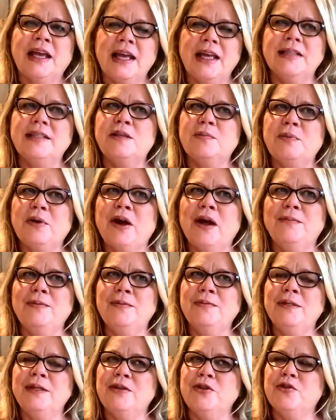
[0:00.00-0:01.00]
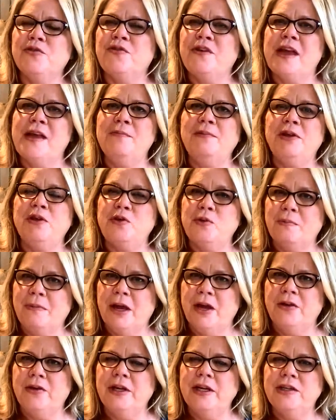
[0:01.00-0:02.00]
is the problems in your family your
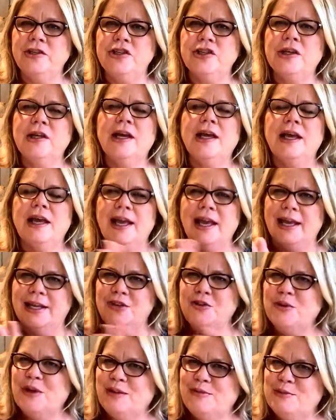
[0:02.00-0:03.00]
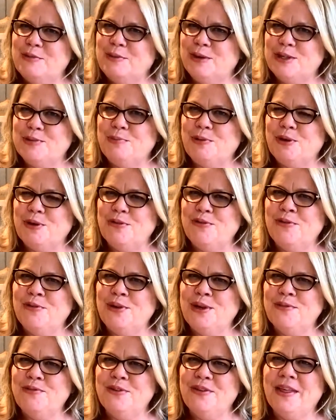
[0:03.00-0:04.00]
marriage? And you'll have to watch part
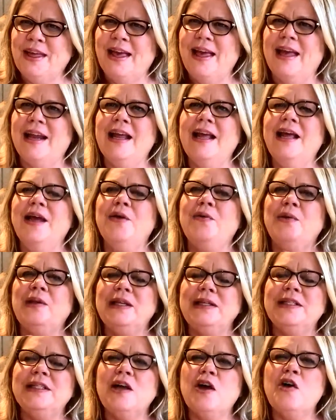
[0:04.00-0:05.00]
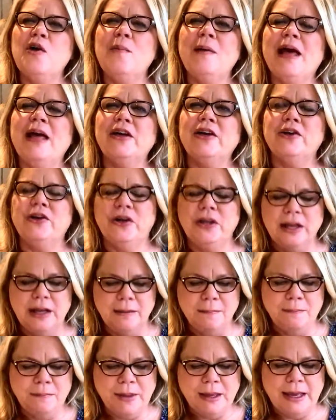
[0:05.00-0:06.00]
one for that. Well, let's talk about, could
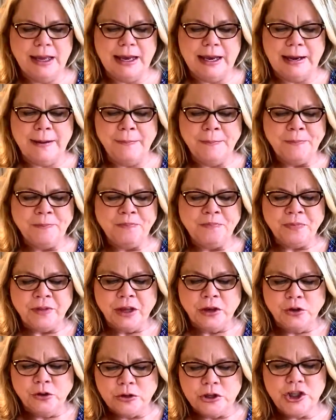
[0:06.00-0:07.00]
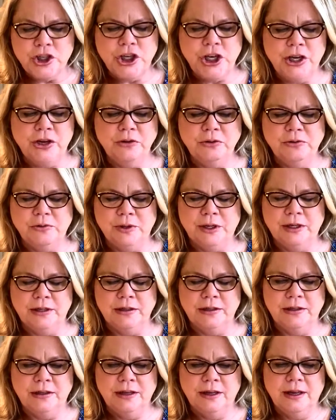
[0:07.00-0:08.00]
it be your
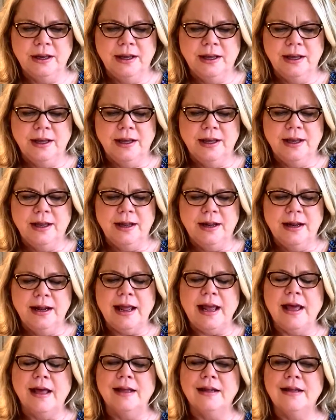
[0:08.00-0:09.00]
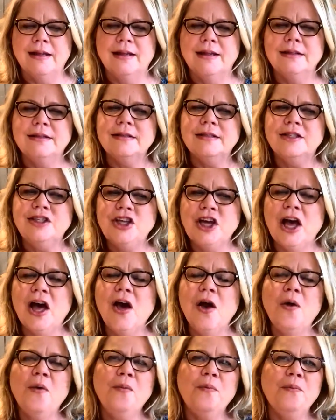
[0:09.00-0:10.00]
children? Now,
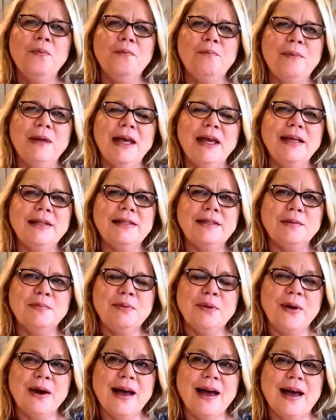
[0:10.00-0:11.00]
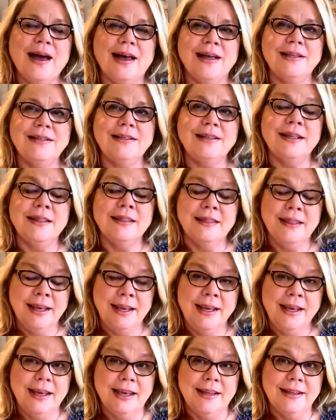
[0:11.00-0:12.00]
don't be surprised in
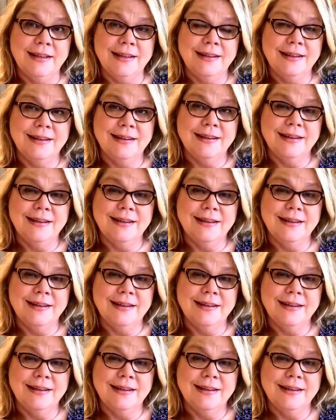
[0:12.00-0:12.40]
thinking